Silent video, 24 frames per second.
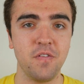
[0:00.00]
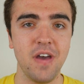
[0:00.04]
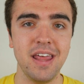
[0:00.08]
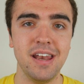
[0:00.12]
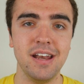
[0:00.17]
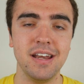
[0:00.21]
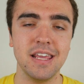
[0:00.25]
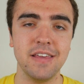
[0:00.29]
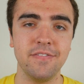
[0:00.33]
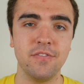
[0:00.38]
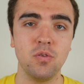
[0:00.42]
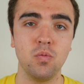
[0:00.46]
and
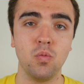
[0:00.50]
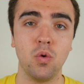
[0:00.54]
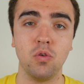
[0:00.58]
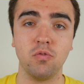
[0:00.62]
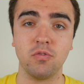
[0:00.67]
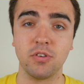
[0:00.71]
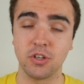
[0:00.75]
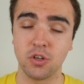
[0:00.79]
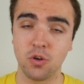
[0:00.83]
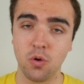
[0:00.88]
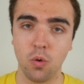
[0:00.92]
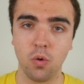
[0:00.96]
it even will
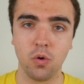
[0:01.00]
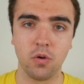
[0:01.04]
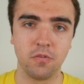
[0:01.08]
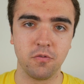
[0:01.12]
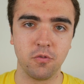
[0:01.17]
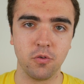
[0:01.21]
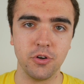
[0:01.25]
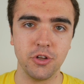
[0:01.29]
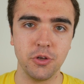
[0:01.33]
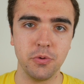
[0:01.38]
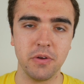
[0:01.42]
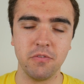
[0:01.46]
record
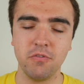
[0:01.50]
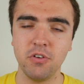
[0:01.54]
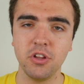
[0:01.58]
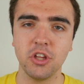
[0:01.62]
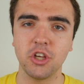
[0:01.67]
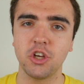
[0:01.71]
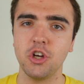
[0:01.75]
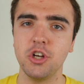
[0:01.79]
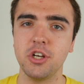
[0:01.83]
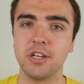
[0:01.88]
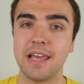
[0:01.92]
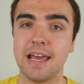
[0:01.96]
for you. It really
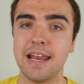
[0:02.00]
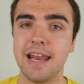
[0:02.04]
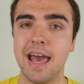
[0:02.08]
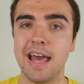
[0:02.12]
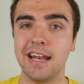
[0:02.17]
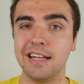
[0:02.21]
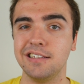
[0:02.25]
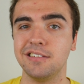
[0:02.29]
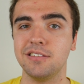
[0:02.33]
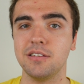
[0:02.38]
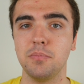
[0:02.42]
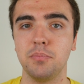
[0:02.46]
couldn't get
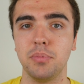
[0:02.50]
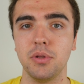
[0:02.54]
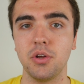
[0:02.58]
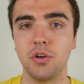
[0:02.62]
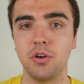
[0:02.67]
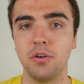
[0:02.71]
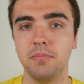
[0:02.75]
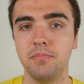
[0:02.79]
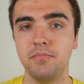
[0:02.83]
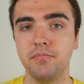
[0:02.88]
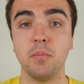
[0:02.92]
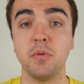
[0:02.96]
any simpler.